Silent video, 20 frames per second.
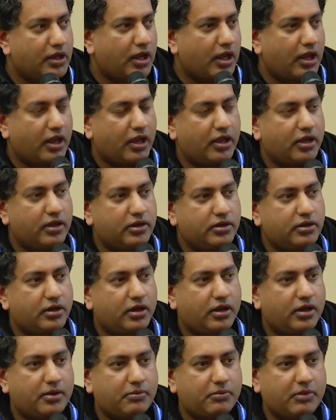And
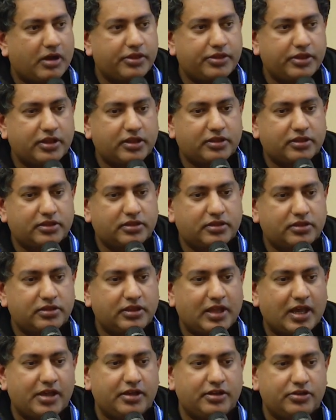I think
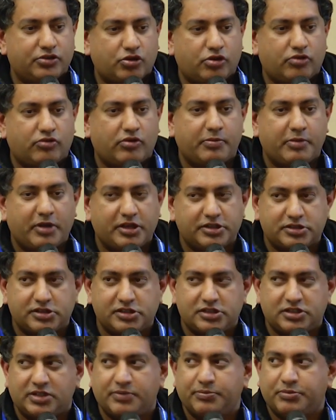that sort of
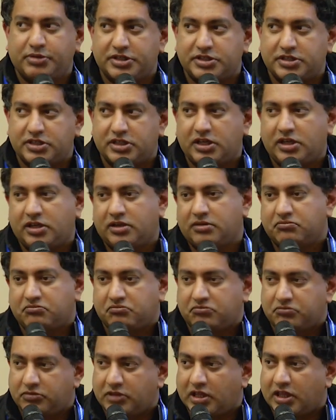robustness, simplicity,
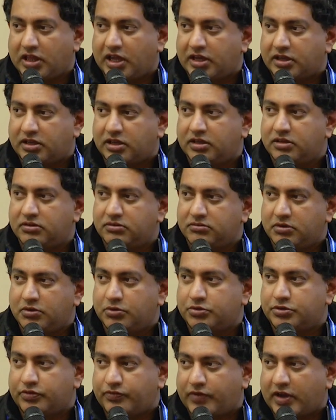they liked it. It
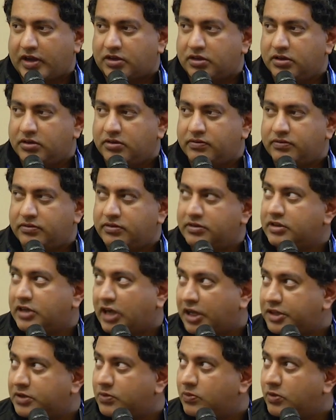was effective,
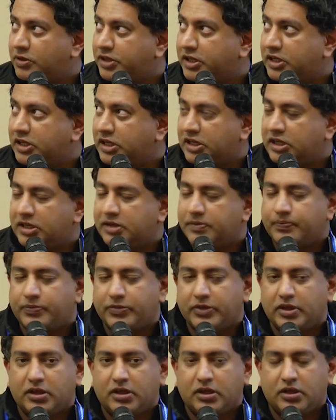got them what they needed.
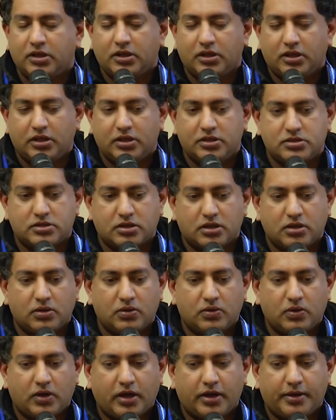And
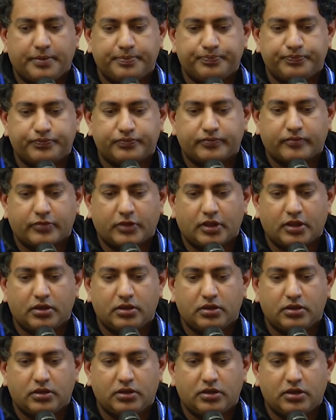so,
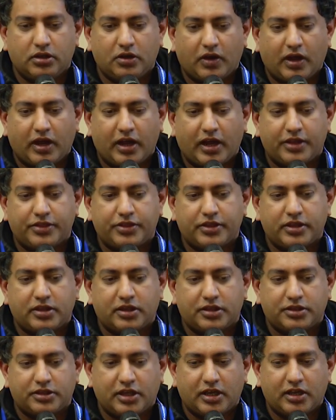I think
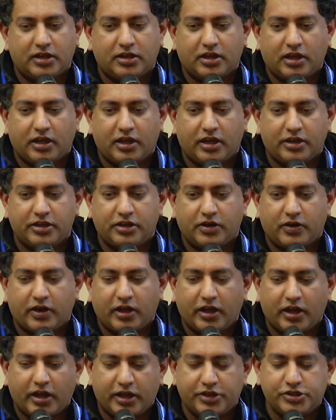at the end,
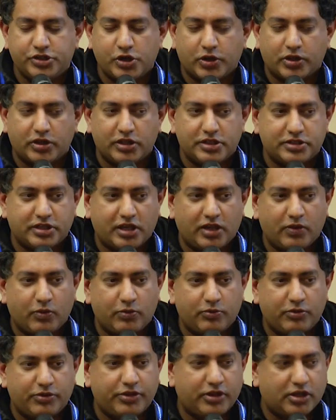I jokingly say
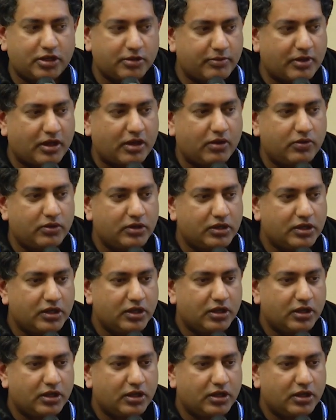when we think about